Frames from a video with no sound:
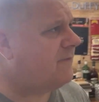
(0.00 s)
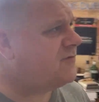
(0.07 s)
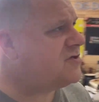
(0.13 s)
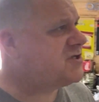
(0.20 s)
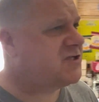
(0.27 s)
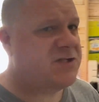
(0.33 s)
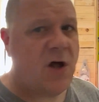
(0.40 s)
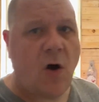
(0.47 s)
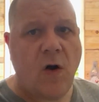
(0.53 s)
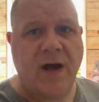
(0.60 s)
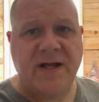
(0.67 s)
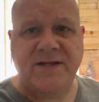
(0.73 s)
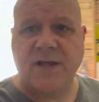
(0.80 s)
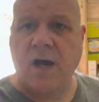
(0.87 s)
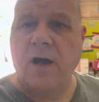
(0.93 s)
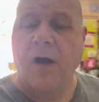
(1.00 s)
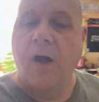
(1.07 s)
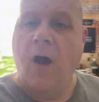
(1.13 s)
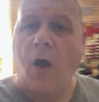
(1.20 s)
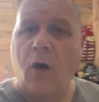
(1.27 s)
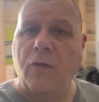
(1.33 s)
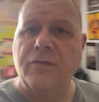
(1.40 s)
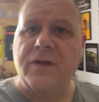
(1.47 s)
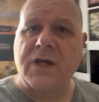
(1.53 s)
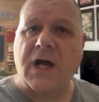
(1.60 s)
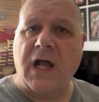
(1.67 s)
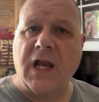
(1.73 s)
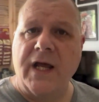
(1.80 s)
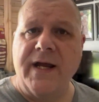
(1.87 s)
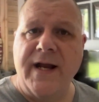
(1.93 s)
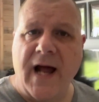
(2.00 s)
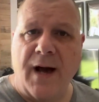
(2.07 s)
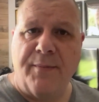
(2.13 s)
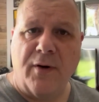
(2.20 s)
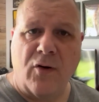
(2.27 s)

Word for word: I've just started on the clean up.